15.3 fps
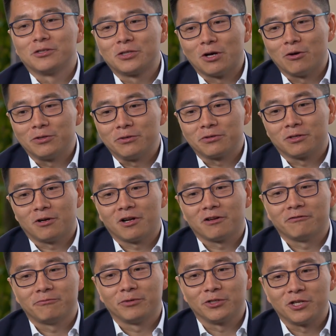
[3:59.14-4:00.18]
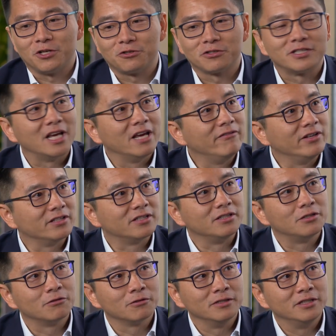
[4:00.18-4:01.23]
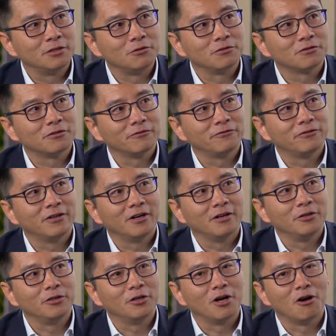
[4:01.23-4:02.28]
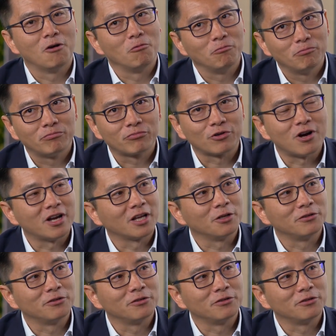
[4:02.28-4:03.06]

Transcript: So there's a lot of potential savings in terms of product